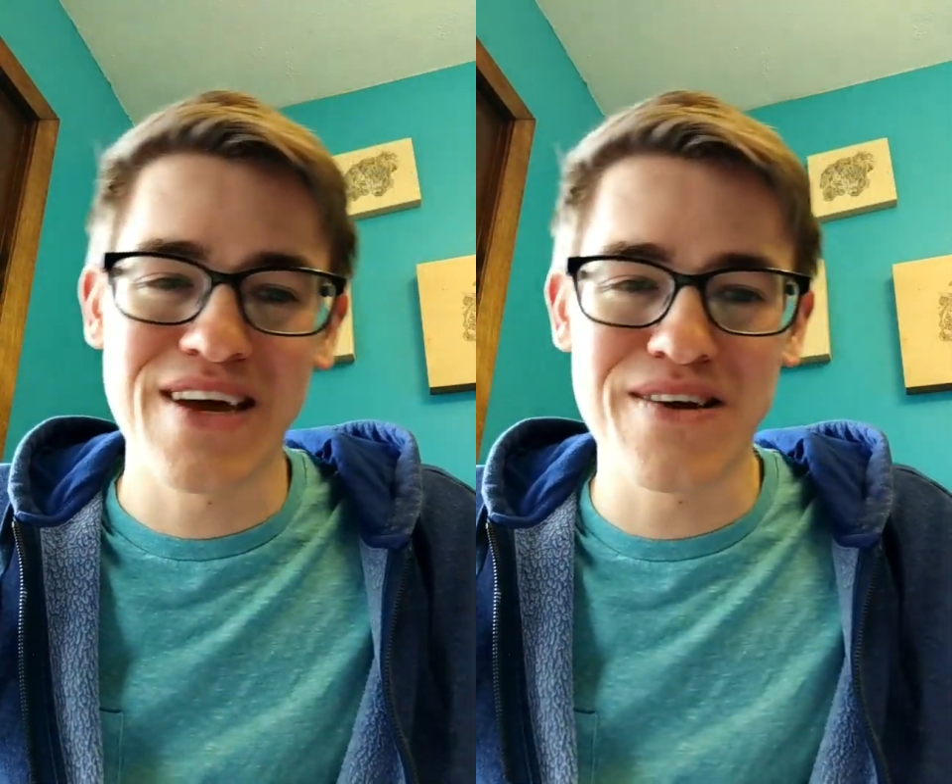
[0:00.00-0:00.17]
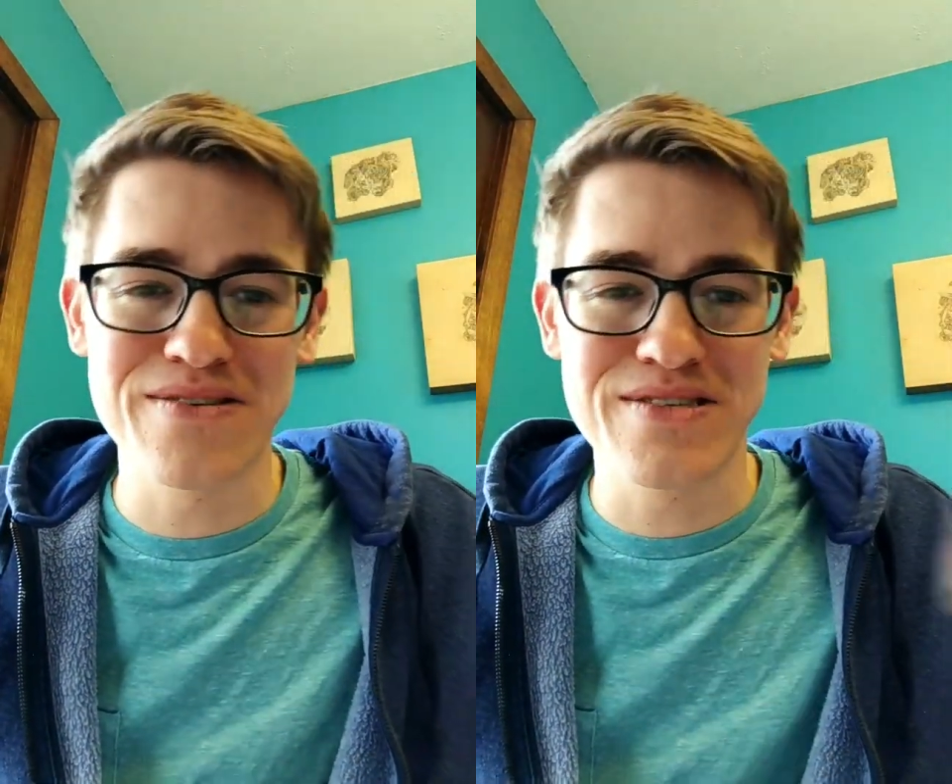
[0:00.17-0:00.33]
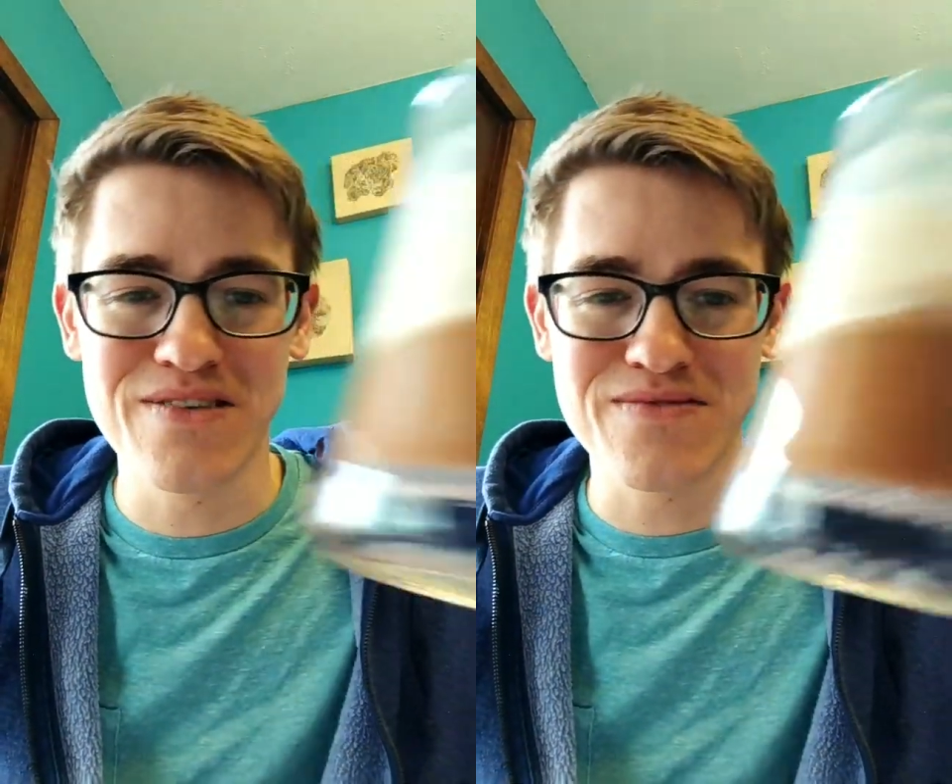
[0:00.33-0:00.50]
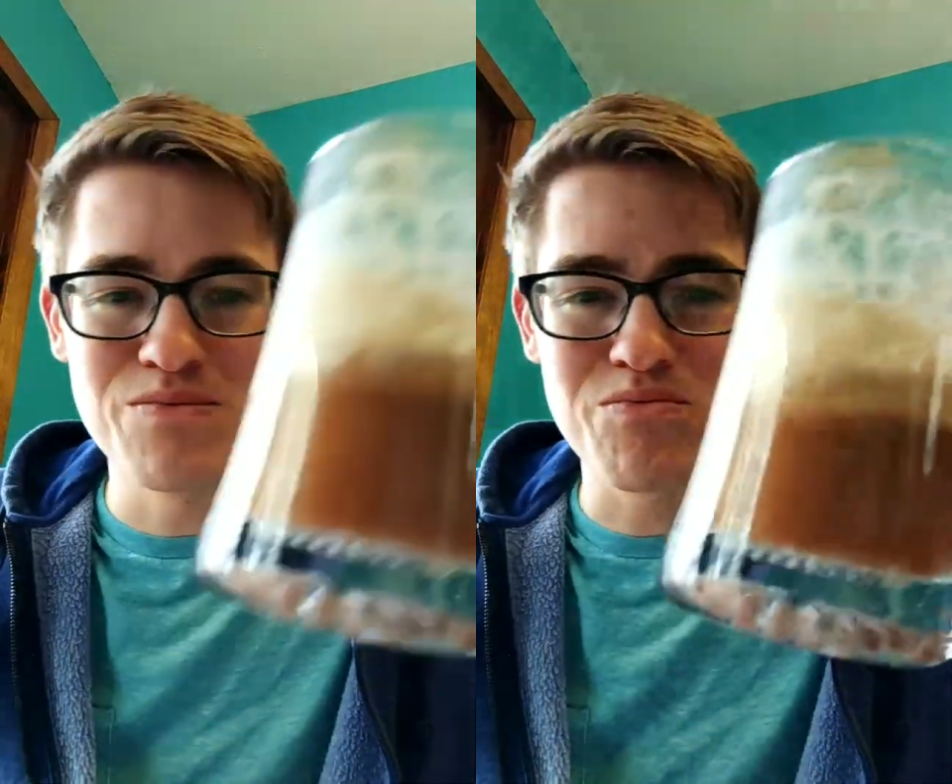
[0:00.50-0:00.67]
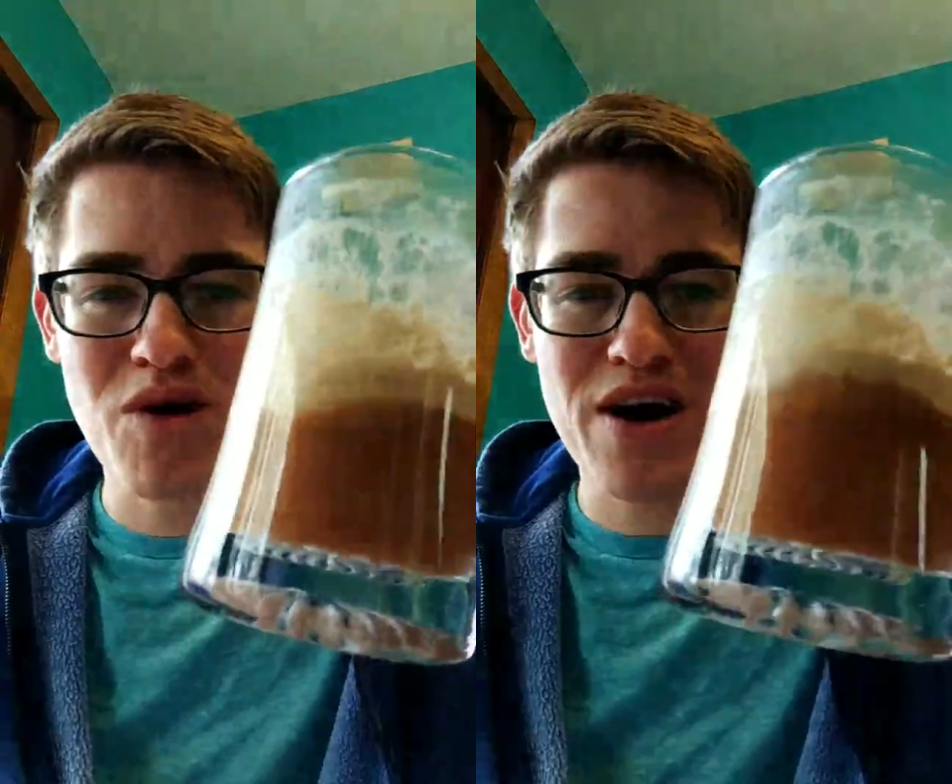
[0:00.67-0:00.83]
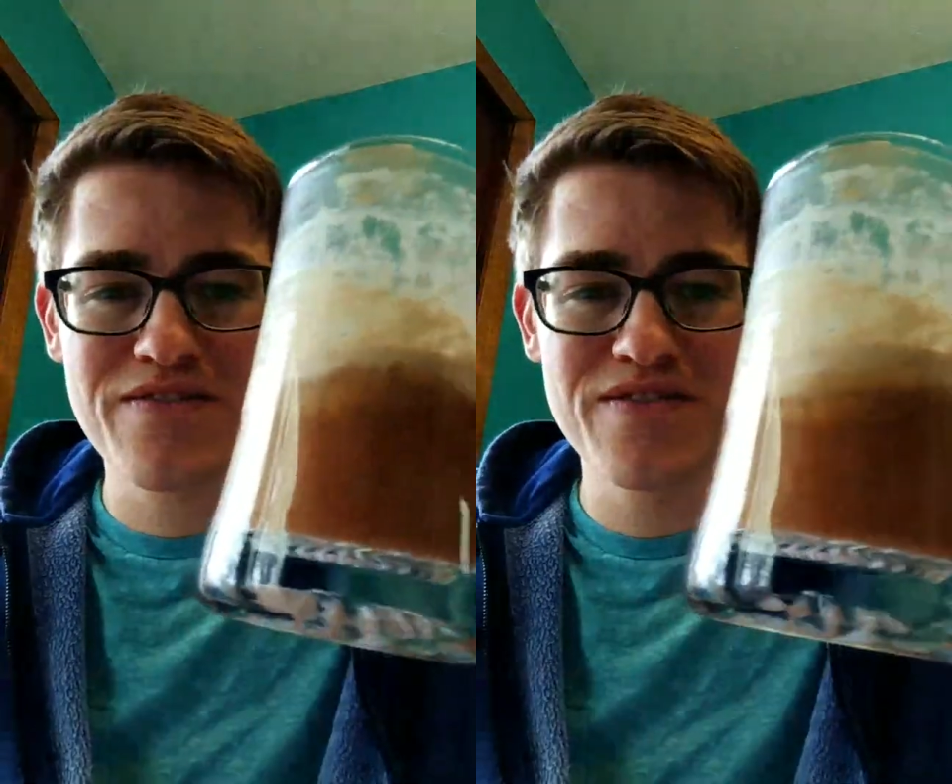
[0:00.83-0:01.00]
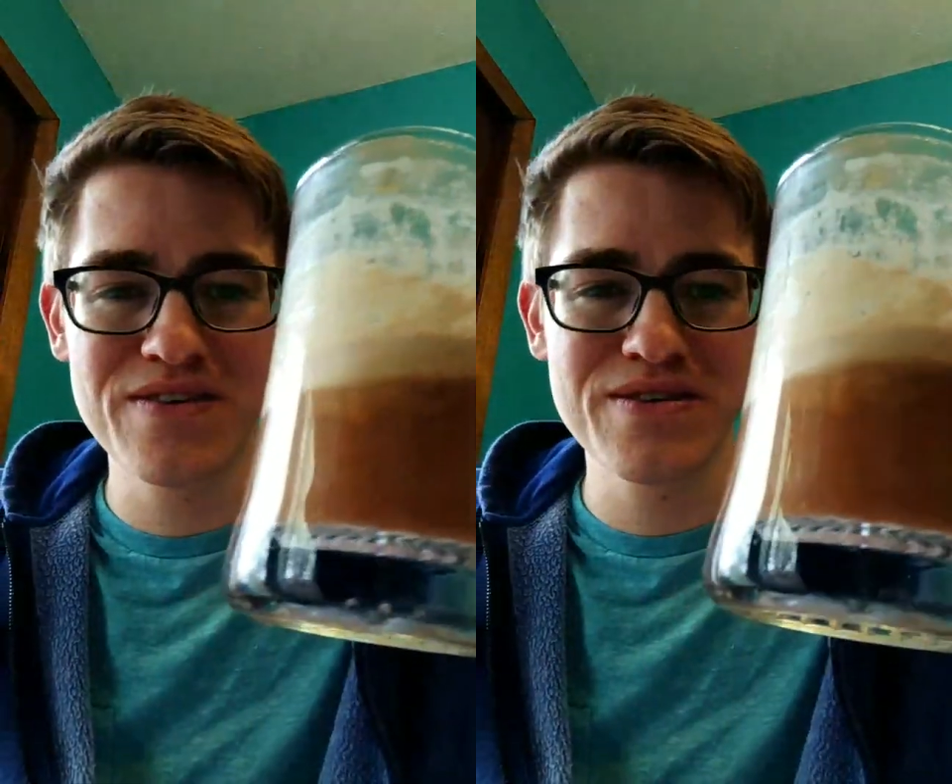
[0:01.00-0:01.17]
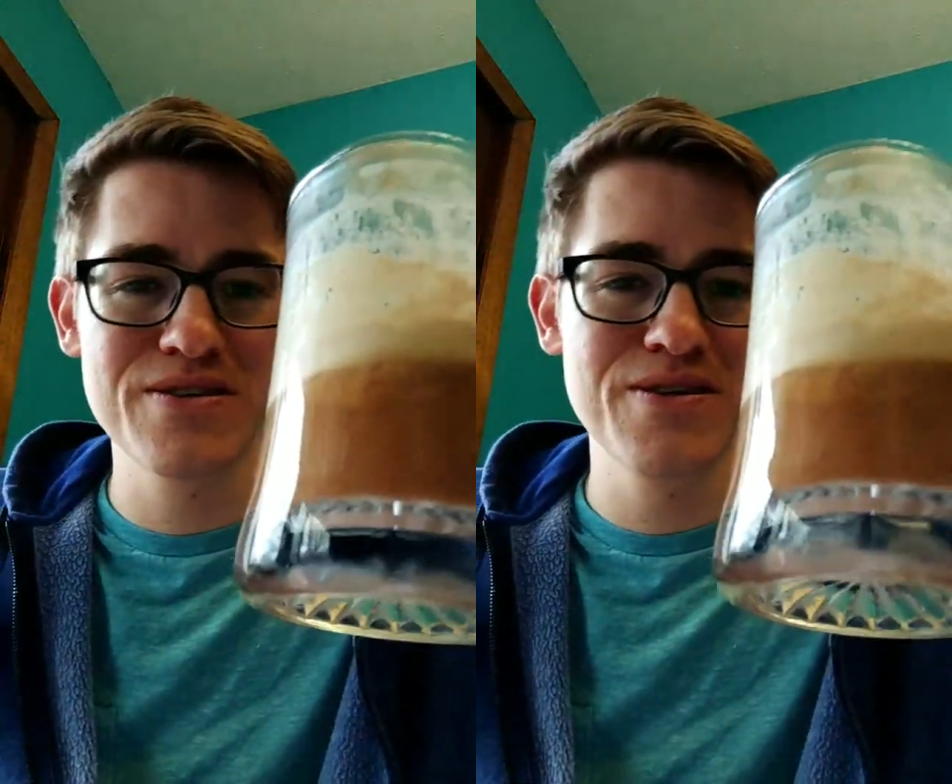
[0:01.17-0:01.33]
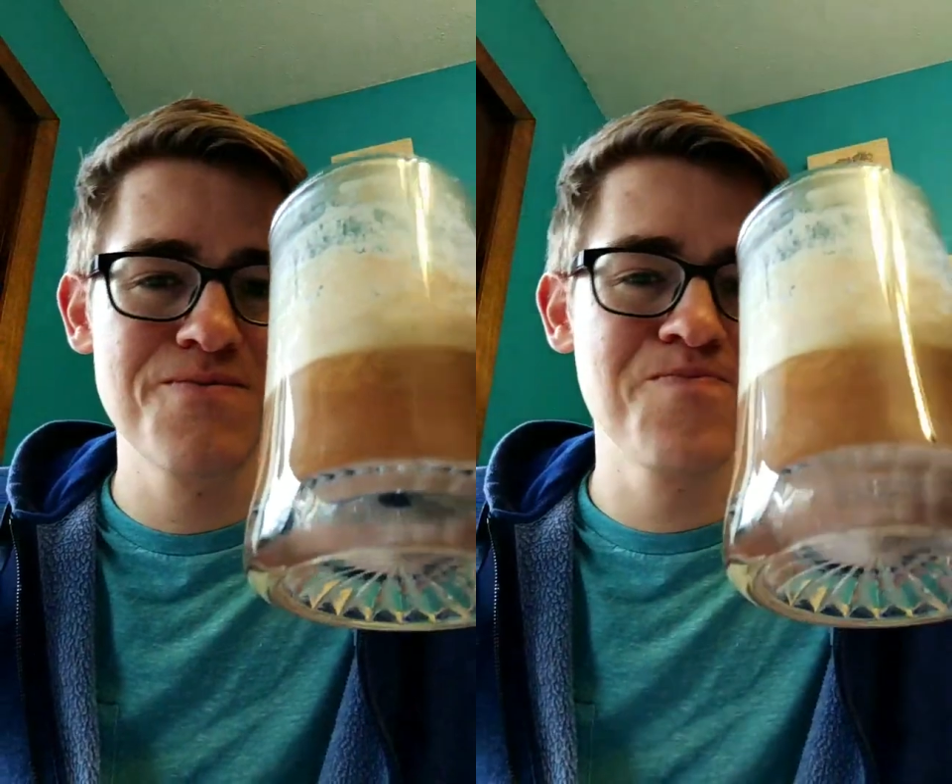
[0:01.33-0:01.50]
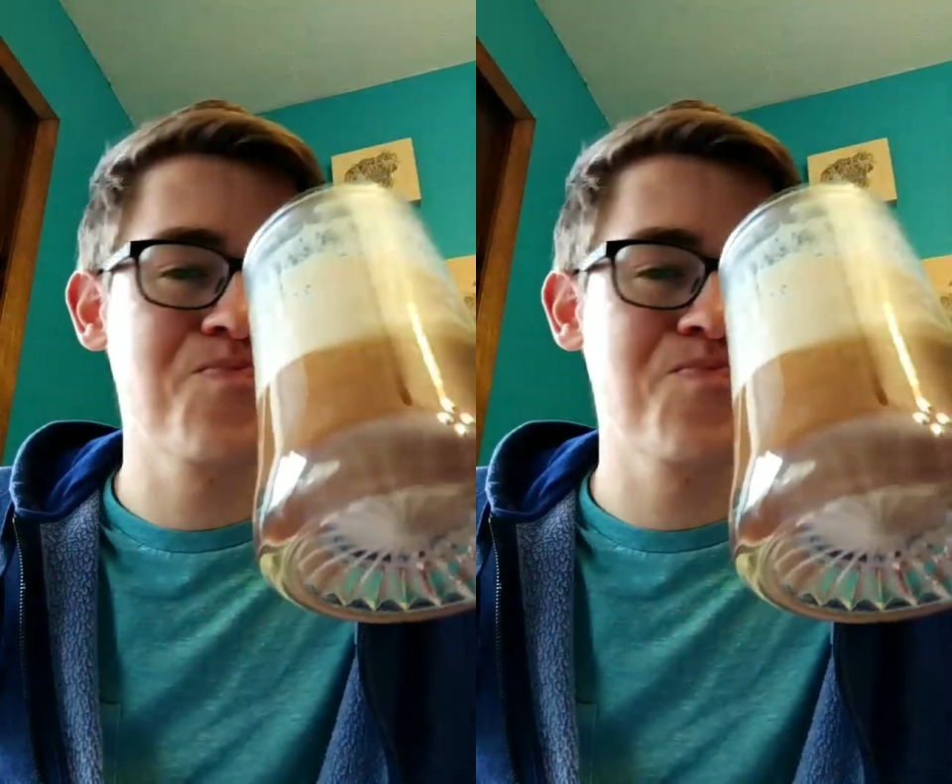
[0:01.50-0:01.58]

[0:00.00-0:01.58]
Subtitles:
yourself some breakfast.